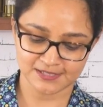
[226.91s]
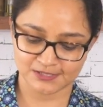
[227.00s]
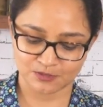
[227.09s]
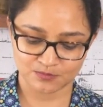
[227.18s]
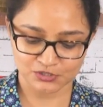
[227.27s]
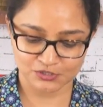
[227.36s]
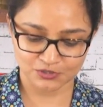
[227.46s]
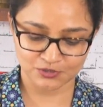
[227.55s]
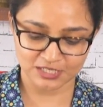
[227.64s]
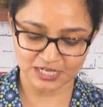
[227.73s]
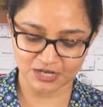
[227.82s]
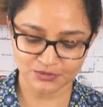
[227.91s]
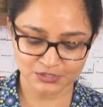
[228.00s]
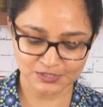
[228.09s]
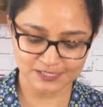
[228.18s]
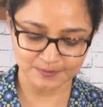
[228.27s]
So I'm just going to allow
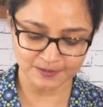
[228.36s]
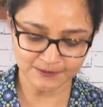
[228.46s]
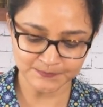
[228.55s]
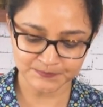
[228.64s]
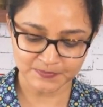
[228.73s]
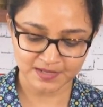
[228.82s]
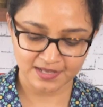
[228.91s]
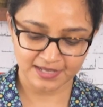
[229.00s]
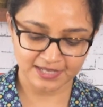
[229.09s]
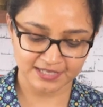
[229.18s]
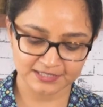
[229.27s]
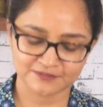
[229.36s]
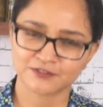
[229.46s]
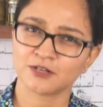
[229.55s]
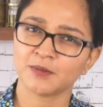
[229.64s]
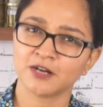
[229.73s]
it to simmer
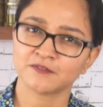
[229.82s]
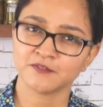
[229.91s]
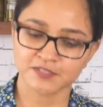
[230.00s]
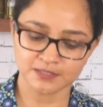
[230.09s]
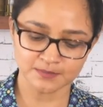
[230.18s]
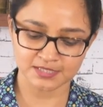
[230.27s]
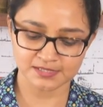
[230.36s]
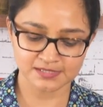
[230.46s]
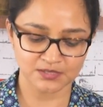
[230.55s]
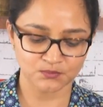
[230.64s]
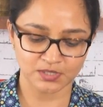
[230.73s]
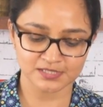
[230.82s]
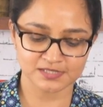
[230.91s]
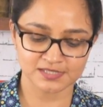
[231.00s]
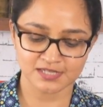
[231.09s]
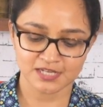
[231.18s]
and for about 15 minutes, and
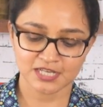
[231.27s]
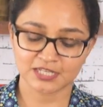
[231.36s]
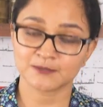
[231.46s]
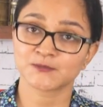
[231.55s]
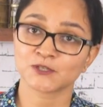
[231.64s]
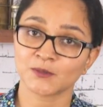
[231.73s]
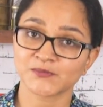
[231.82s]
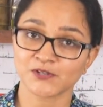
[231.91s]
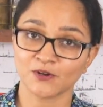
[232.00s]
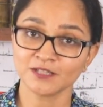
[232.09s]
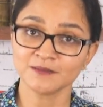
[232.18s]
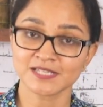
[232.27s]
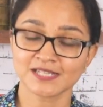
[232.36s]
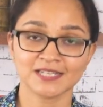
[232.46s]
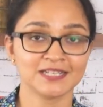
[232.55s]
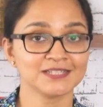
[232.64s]
once it absorbs all the
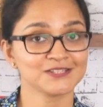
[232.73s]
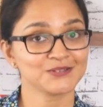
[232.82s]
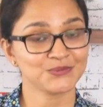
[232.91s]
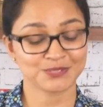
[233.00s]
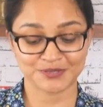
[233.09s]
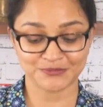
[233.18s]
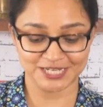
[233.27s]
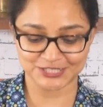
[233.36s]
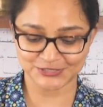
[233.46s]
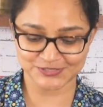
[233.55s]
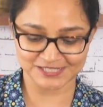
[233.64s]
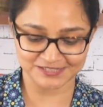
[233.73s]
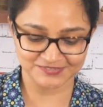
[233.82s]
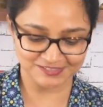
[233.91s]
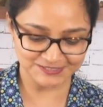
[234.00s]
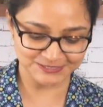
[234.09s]
masalas, we'll be ready to
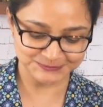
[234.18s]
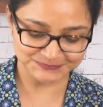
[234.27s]
serve it.